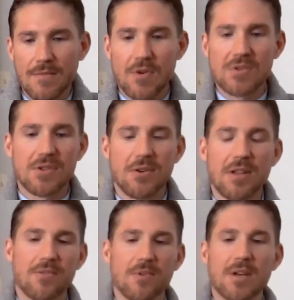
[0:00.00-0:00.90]
Verse
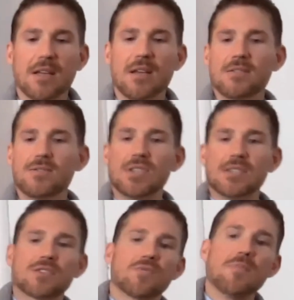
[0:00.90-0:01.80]
33,
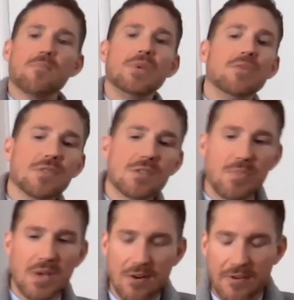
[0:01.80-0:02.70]
Jesus rebukes
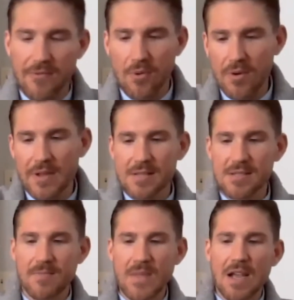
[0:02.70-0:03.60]
Peter for this.